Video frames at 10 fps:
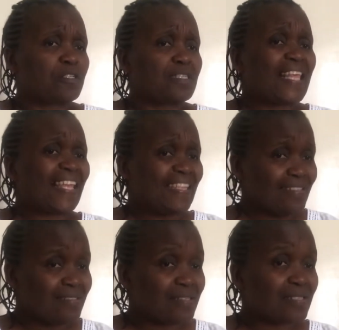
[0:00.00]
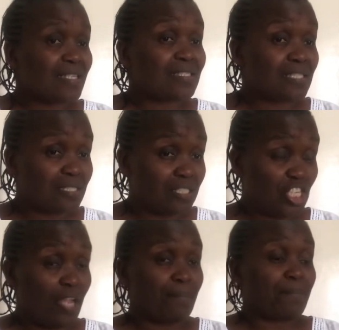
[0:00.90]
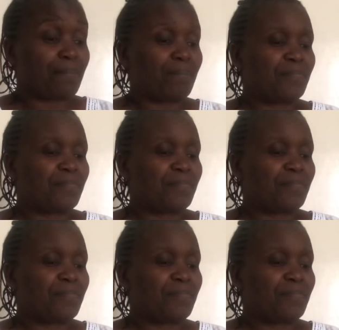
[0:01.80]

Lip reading: the guilt, the shame,